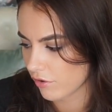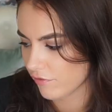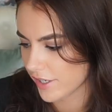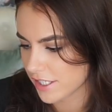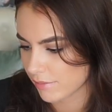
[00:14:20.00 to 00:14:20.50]
or a
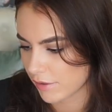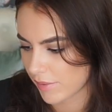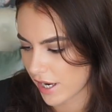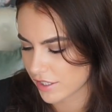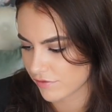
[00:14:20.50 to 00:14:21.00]

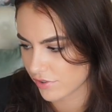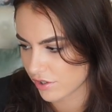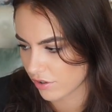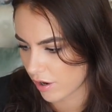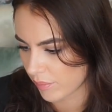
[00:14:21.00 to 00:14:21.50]
vitamin-packed
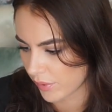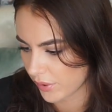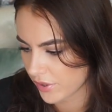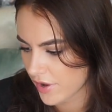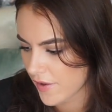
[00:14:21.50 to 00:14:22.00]
fruit
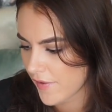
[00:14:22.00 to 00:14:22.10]
crumble.